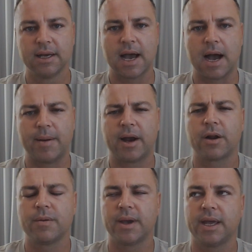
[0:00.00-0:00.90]
And I
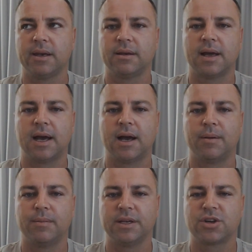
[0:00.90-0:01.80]
don't mean
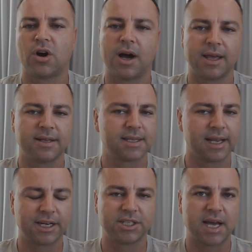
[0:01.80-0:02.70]
entirely at the
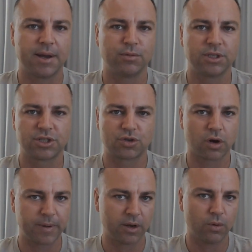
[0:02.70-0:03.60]
selection table, just
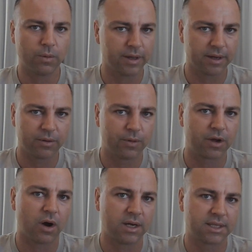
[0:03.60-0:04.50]
dropping all the
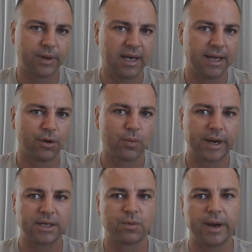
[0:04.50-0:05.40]
guys that we lean on
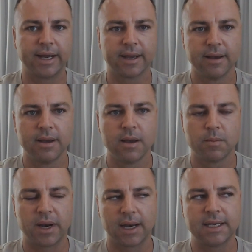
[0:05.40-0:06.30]
week to week,
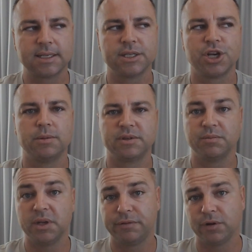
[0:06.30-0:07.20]
but at least in terms of
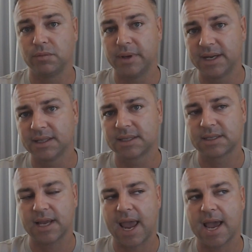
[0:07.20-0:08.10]
midfield
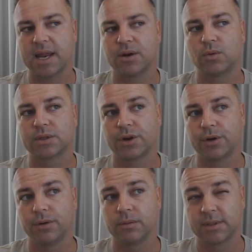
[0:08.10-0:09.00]
minutes and
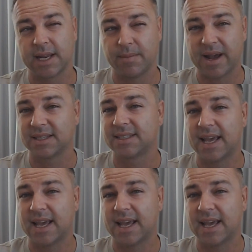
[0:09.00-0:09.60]
also centre bounce